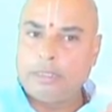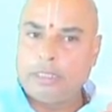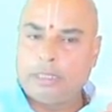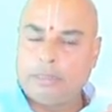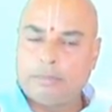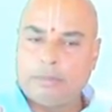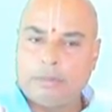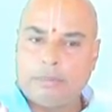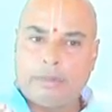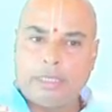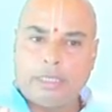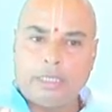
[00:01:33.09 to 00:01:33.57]
but
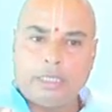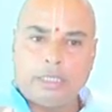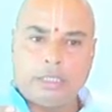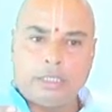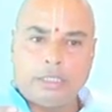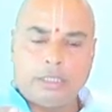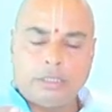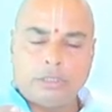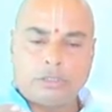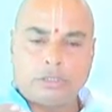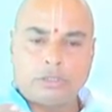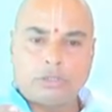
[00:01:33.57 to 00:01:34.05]
a
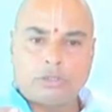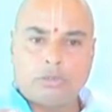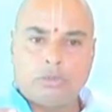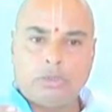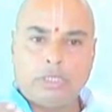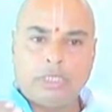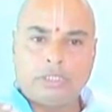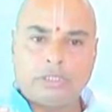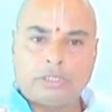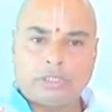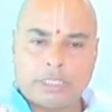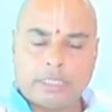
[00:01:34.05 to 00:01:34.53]
memory
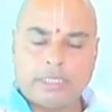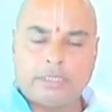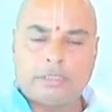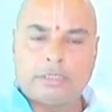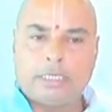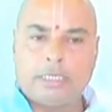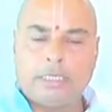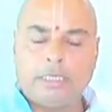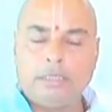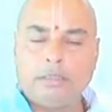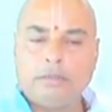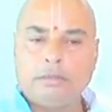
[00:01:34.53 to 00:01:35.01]
storage
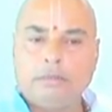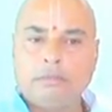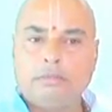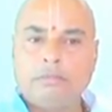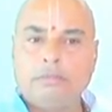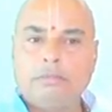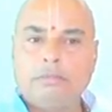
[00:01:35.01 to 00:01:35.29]
center.